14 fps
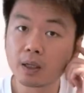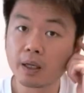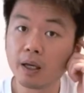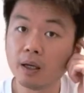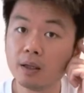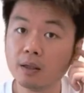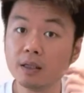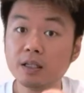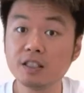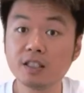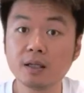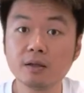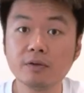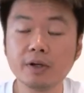can
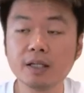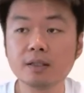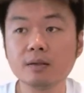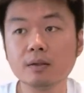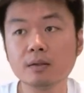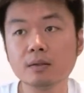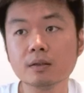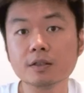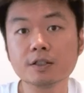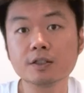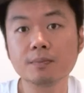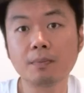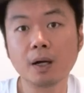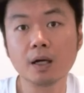degenerate the
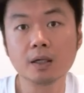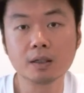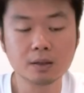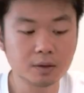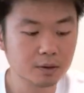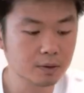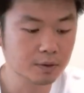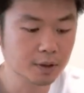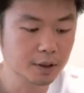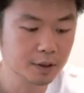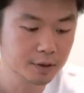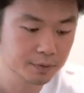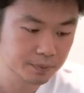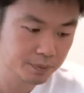spine.
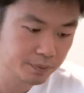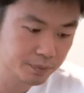Okay.